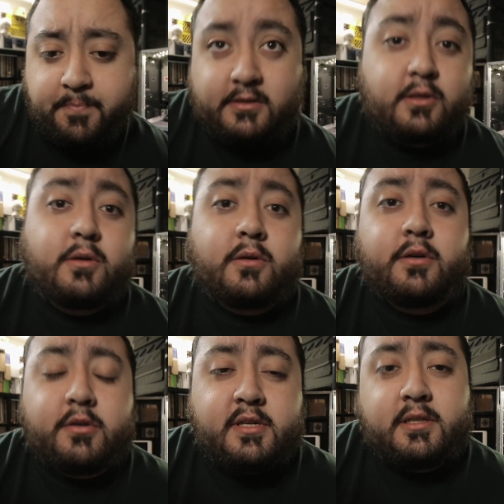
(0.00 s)
So
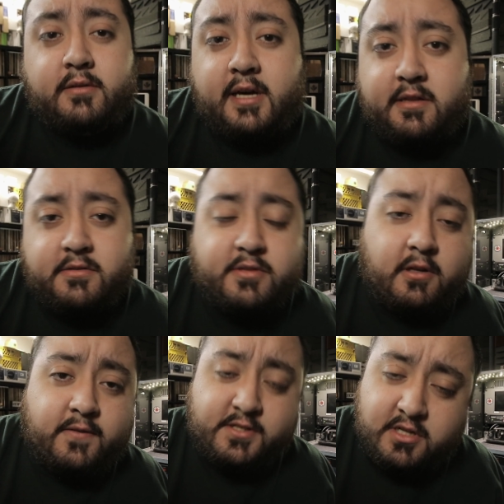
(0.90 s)
you need to get
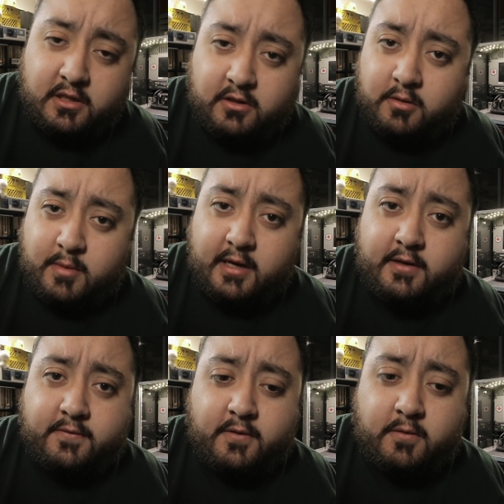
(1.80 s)
yourself a shotgun
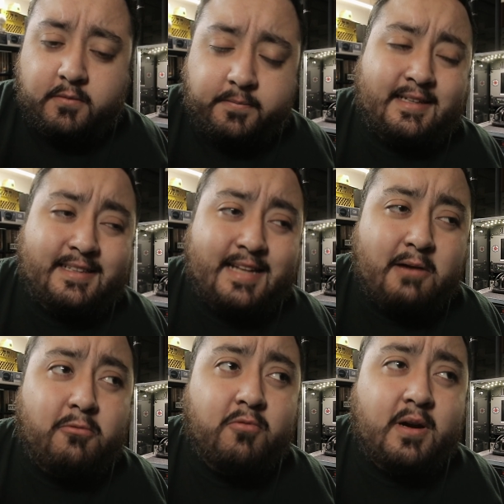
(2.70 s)
microphone, and I
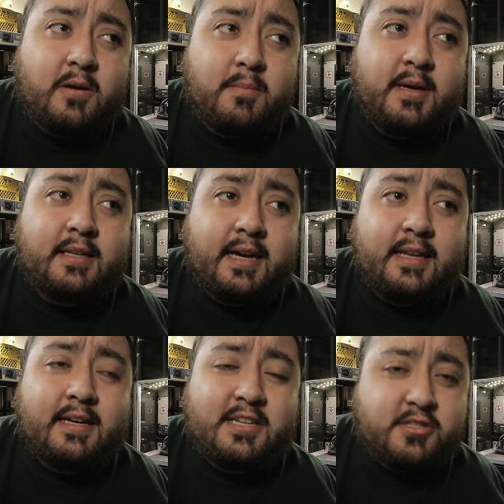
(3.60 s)
will recommend
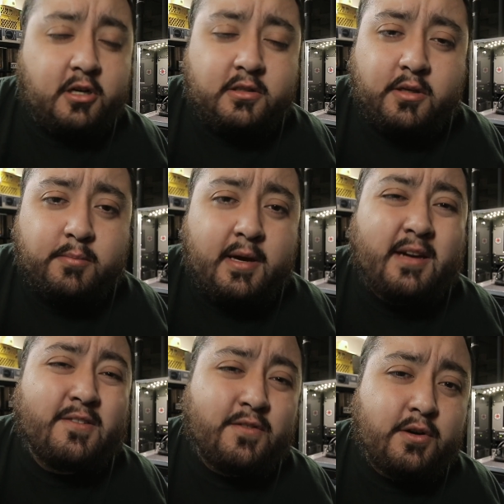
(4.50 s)
getting a shotgun
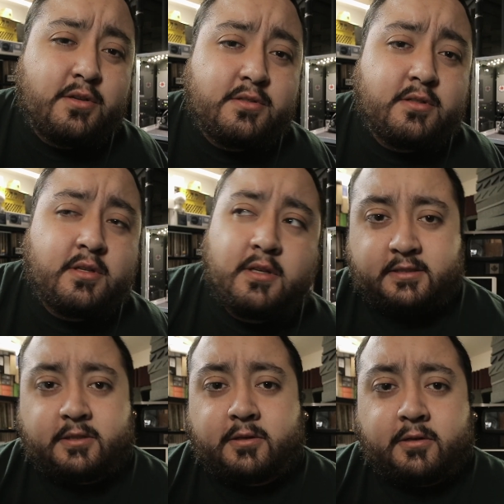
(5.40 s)
mic first,
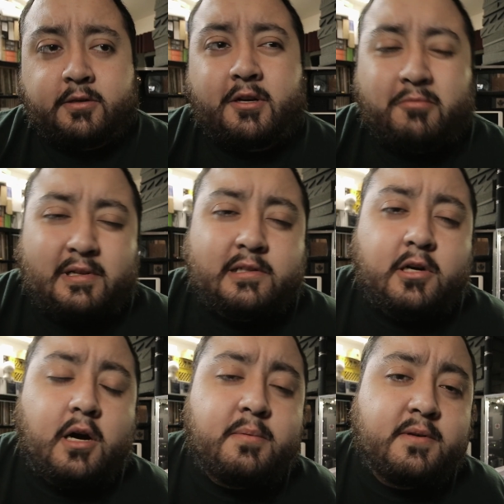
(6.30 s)
so you're well
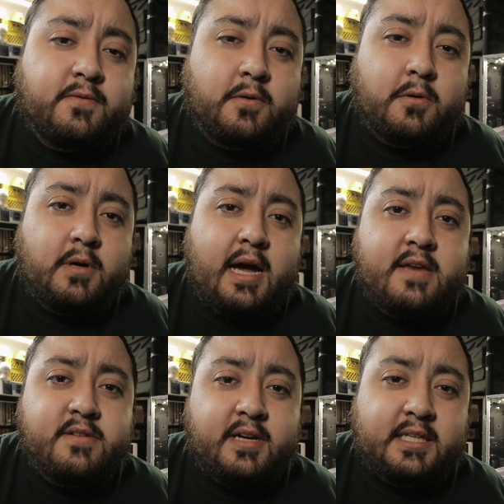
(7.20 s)
covered for
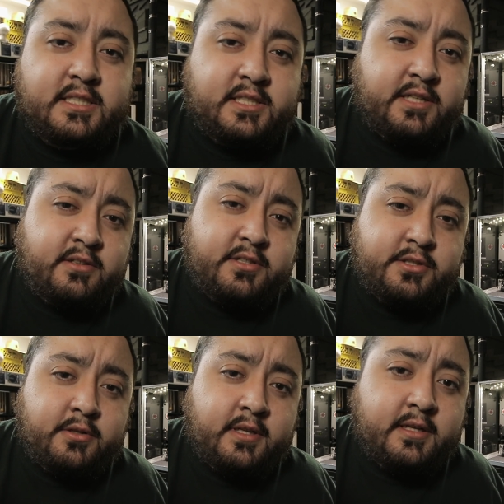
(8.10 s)
either exterior
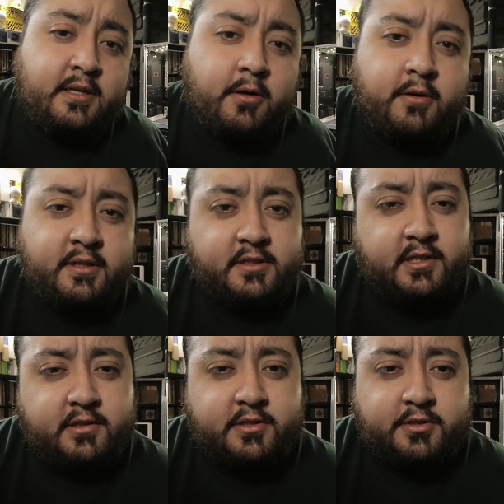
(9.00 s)
shooting or
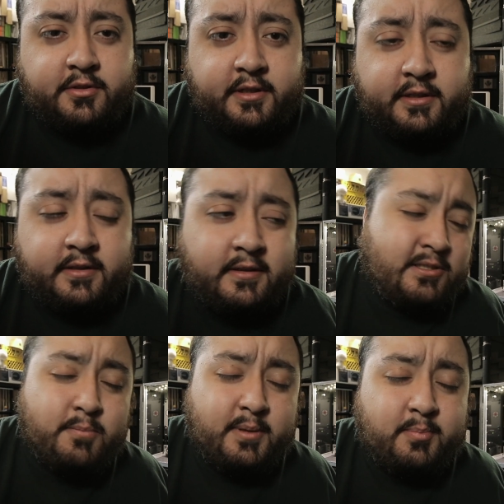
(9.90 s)
interior shooting.
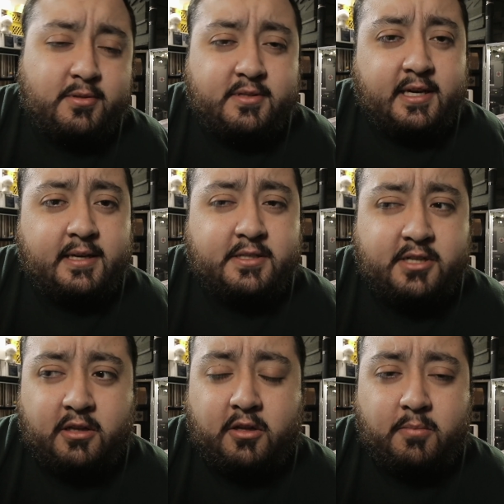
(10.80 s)
Some people say
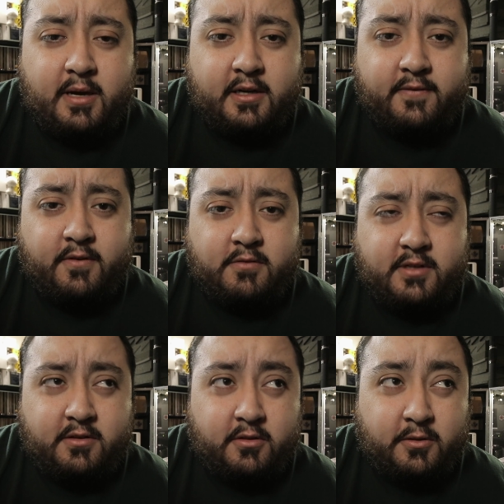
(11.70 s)
shotgun microphones
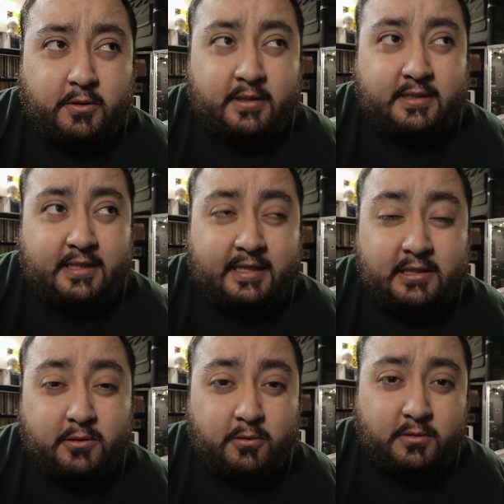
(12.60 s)
are not good
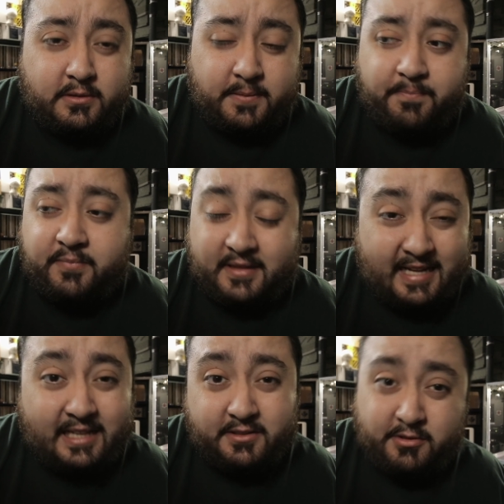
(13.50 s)
indoors.
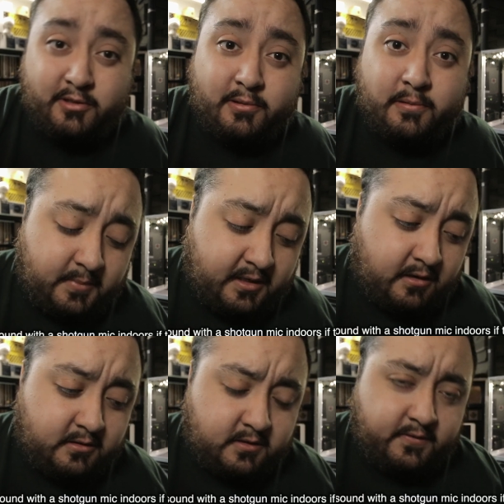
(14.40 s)
That's true.
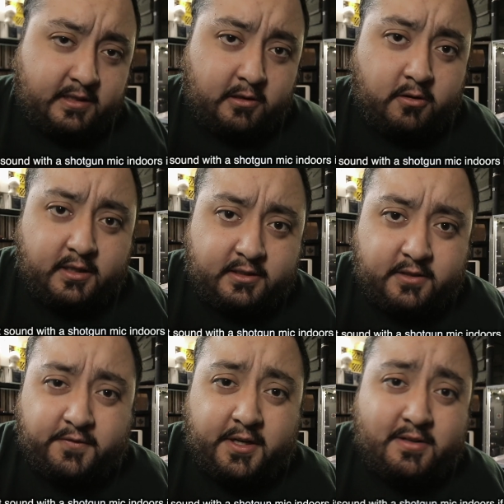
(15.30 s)
Because of the long
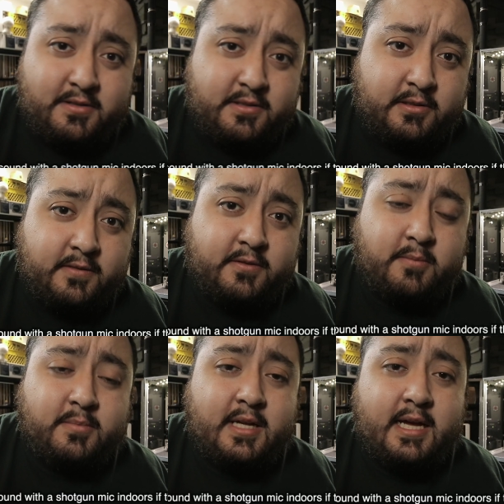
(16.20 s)
interference tube,
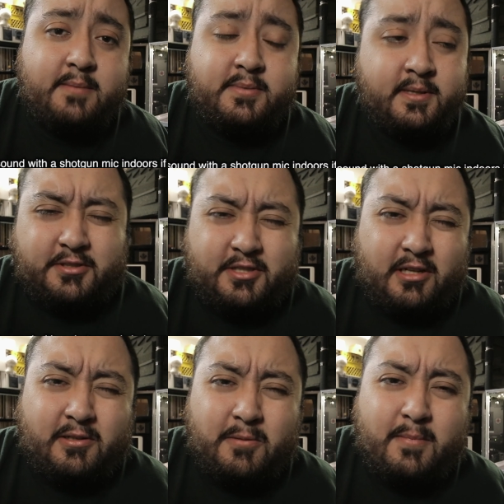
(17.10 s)
sometimes
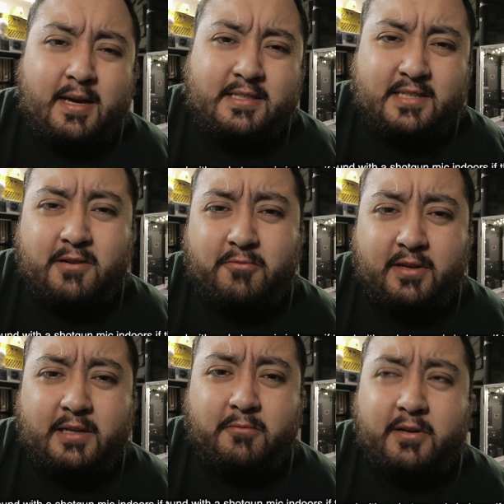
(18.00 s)
shotgun mics sound
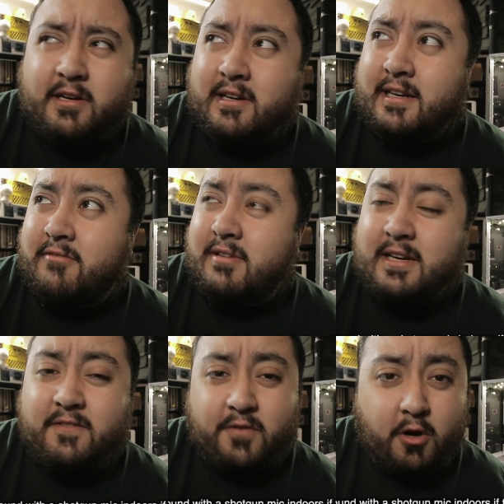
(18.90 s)
really weird in
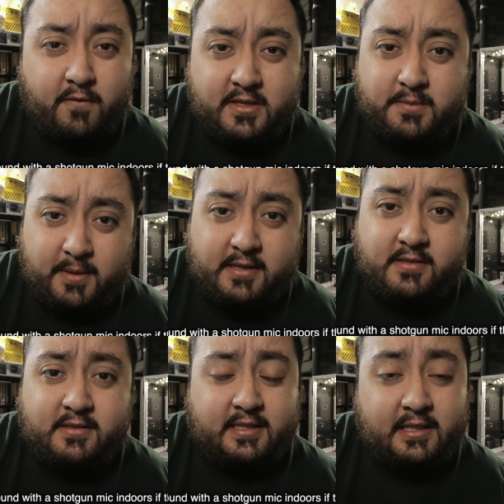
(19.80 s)
really verby
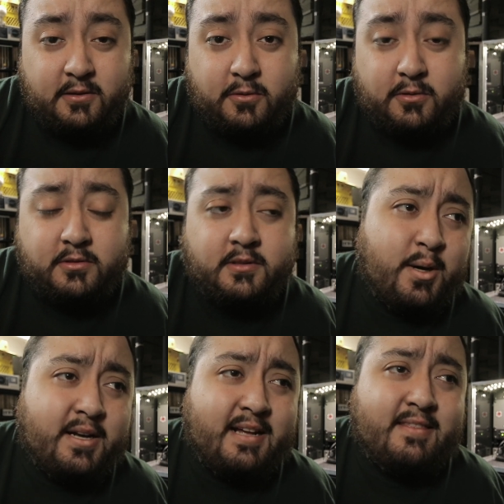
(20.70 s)
spaces indoors.
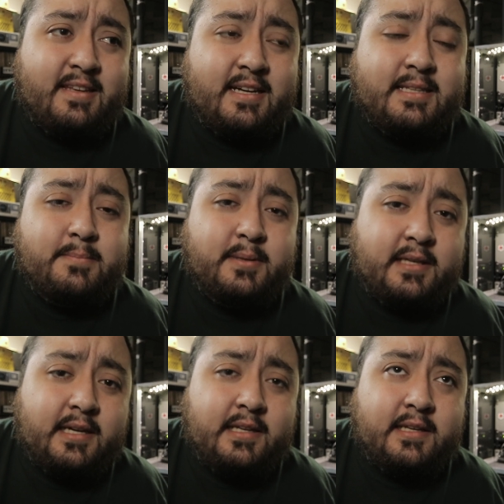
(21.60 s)
But I think at the
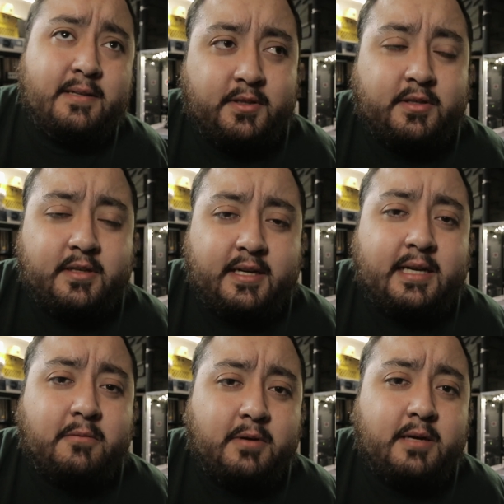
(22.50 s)
beginning, you can get
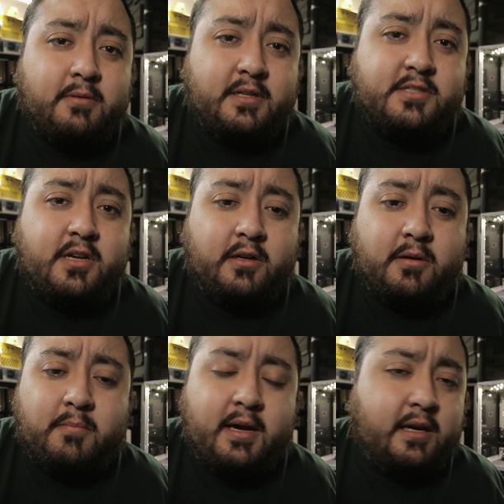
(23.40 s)
away with a
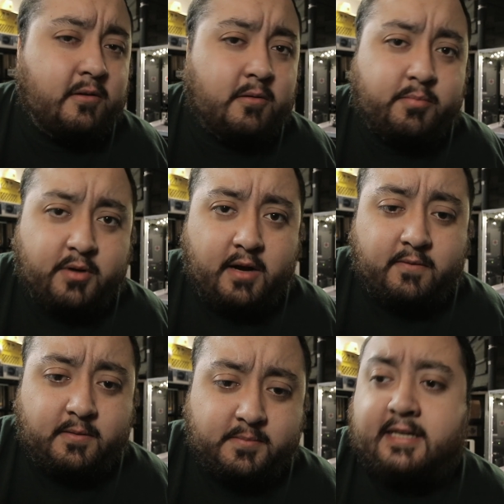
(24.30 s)
shotgun mic no
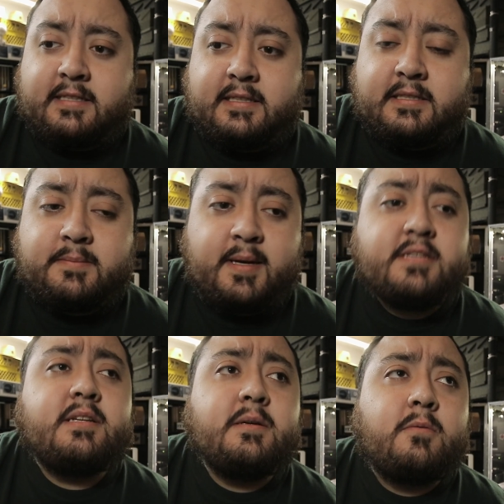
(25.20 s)
problem. And
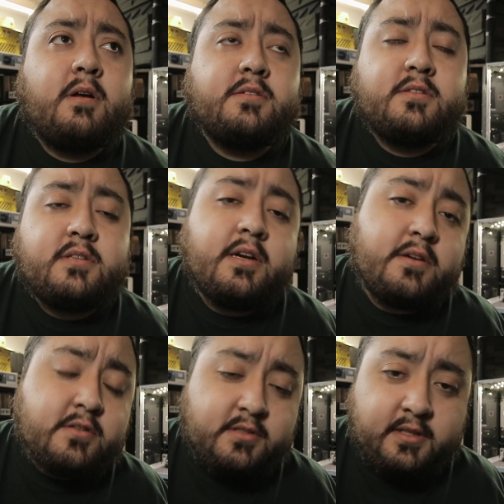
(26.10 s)
especially once you start
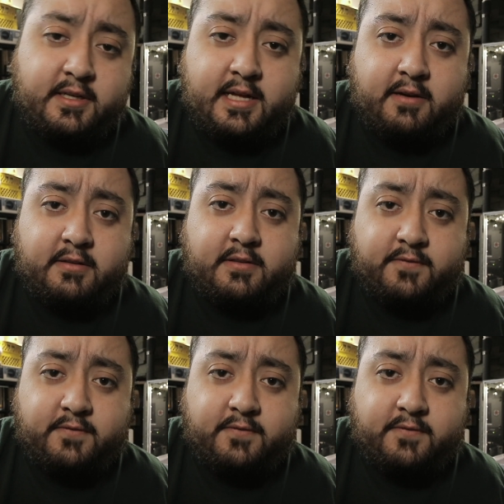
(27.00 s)
using it out in the